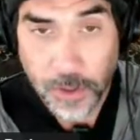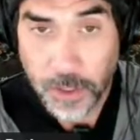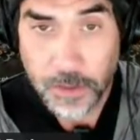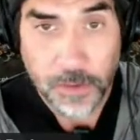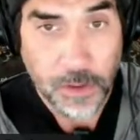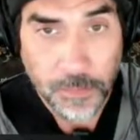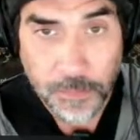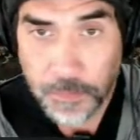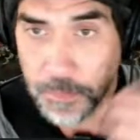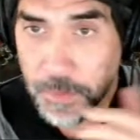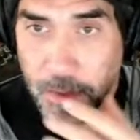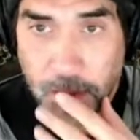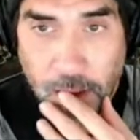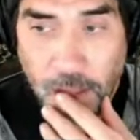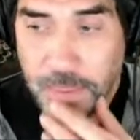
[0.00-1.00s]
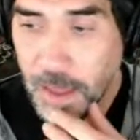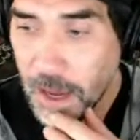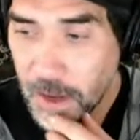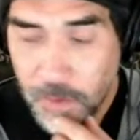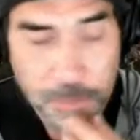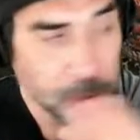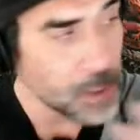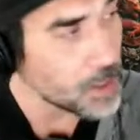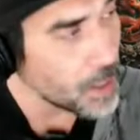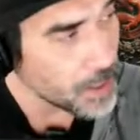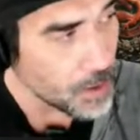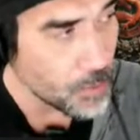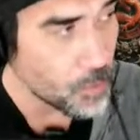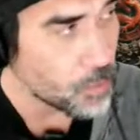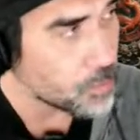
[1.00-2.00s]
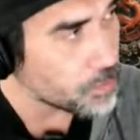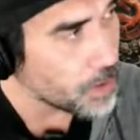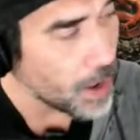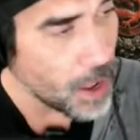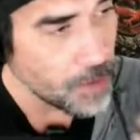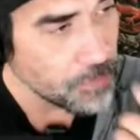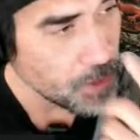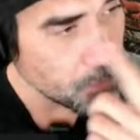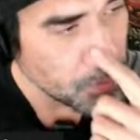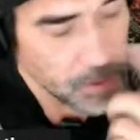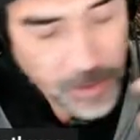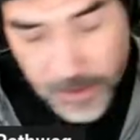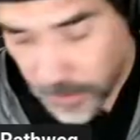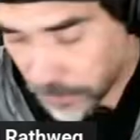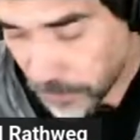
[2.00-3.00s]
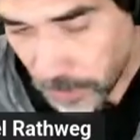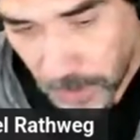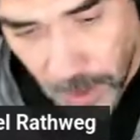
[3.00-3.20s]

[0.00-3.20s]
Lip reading: And I thought it would be like a happy, but it's a full on.